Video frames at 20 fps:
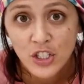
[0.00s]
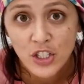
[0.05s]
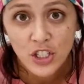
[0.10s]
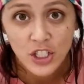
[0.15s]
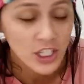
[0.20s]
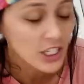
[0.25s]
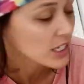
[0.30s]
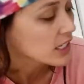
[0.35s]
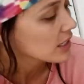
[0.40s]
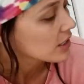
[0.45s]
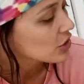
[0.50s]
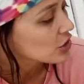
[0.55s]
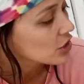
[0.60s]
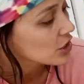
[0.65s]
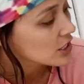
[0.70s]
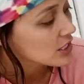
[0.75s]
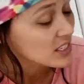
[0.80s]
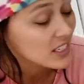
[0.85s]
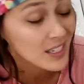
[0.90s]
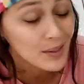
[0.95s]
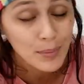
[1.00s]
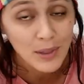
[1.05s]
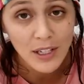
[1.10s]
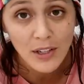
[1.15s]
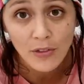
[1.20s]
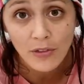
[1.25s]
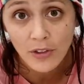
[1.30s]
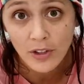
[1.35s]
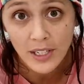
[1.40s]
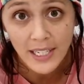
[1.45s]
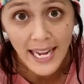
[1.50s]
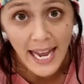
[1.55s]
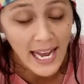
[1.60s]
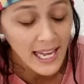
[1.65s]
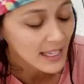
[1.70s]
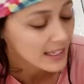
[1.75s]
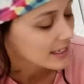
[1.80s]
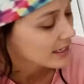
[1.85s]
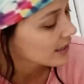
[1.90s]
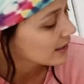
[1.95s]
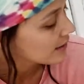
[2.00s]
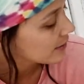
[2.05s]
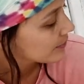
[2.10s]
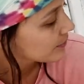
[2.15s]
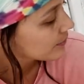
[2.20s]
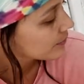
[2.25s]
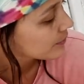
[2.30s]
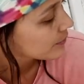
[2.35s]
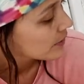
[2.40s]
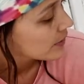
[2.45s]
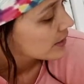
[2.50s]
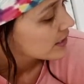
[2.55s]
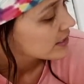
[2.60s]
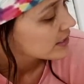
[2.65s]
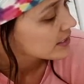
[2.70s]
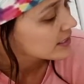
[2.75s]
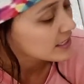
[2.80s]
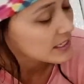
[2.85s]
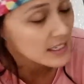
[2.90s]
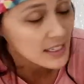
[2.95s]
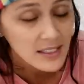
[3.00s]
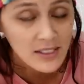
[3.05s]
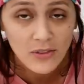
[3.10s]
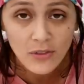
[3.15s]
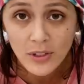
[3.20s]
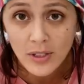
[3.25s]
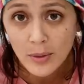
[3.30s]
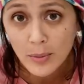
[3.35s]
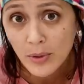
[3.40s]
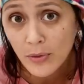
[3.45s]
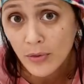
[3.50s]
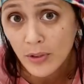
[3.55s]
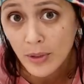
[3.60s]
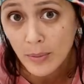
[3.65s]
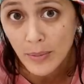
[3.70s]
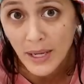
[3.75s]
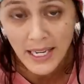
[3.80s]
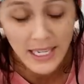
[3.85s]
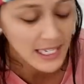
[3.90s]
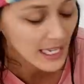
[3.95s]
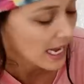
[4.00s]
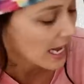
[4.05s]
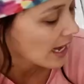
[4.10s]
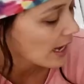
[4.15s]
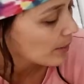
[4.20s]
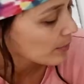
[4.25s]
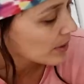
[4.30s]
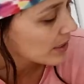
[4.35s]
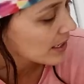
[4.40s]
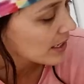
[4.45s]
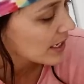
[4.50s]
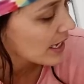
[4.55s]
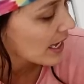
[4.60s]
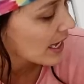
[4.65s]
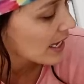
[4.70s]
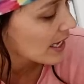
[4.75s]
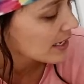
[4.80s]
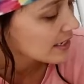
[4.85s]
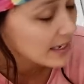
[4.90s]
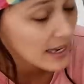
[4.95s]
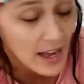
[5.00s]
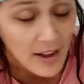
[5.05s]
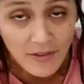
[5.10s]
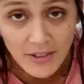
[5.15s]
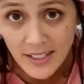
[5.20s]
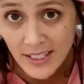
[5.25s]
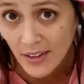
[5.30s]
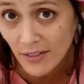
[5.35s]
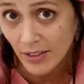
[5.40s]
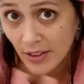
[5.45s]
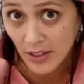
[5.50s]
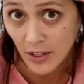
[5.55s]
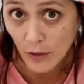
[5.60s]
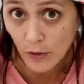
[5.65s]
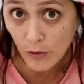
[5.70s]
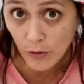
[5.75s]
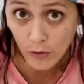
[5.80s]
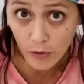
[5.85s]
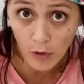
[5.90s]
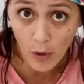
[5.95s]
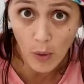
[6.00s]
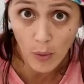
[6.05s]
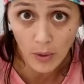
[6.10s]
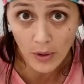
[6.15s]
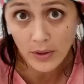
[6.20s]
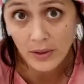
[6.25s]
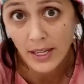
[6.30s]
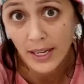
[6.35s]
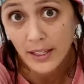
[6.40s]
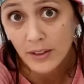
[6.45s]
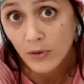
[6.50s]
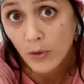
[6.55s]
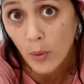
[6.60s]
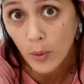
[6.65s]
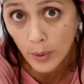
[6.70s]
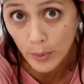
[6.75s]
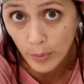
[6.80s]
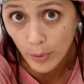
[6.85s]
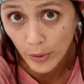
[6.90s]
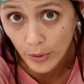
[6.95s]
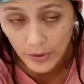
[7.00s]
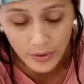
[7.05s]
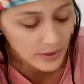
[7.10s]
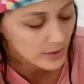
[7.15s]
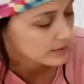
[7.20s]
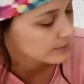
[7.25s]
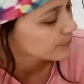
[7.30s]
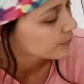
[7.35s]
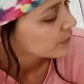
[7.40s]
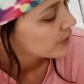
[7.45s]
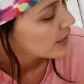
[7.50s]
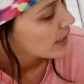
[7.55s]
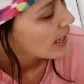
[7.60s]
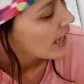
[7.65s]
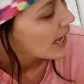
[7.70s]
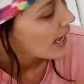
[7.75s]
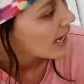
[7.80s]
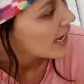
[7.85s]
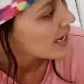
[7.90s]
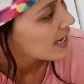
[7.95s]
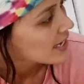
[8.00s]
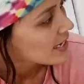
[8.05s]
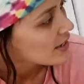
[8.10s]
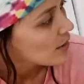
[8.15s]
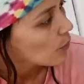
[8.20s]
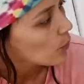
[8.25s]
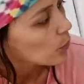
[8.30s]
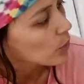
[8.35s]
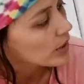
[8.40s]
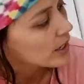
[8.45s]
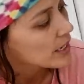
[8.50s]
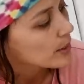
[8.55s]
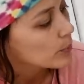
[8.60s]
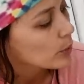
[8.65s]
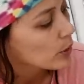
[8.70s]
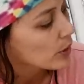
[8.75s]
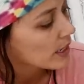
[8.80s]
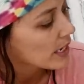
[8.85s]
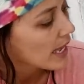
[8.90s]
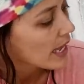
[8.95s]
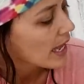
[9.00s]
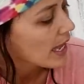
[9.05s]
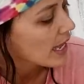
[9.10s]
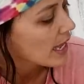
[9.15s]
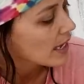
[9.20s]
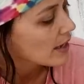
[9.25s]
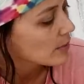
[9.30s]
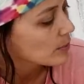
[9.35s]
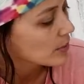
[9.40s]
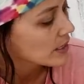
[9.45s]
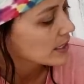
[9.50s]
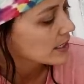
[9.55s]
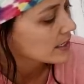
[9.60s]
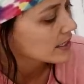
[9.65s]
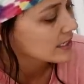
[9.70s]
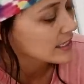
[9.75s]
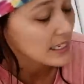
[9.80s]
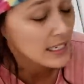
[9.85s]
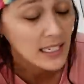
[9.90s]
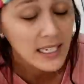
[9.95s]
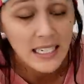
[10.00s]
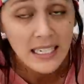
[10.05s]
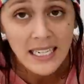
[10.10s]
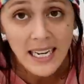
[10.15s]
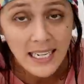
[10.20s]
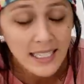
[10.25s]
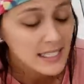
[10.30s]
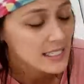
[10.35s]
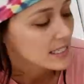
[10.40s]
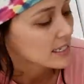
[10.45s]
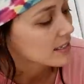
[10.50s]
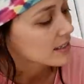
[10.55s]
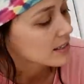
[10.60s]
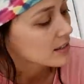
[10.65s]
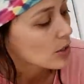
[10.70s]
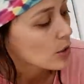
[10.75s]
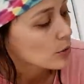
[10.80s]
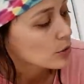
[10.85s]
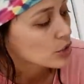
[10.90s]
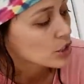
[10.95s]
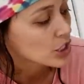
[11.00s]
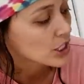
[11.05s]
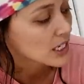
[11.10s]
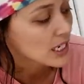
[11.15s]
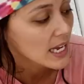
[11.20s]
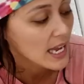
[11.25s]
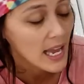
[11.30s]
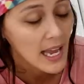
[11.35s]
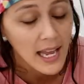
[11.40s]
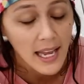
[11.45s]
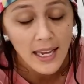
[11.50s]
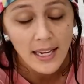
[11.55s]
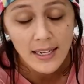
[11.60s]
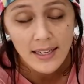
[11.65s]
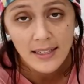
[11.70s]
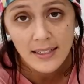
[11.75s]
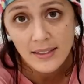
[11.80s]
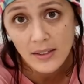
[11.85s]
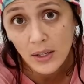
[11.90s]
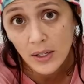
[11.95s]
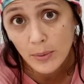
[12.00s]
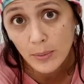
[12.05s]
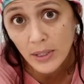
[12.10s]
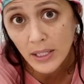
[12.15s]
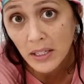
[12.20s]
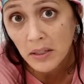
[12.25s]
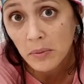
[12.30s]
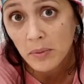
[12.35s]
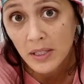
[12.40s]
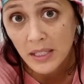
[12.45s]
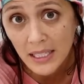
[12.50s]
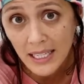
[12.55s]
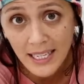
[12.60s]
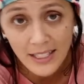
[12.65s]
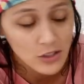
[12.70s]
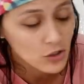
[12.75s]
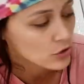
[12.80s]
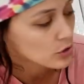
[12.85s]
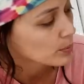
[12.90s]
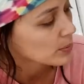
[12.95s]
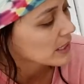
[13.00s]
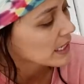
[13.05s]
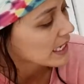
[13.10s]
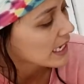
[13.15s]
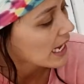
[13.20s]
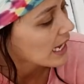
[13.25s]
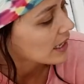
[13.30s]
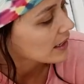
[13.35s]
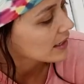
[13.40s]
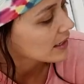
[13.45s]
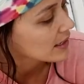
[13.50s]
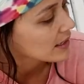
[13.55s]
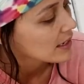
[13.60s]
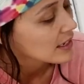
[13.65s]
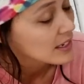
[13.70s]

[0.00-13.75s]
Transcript: G. G is going to be for galley, C is going to be for the main cabin, and F is everything forward, like forward berth. And we're going to put A, B, C next to this. So GA is going to be the LED strip in the galley.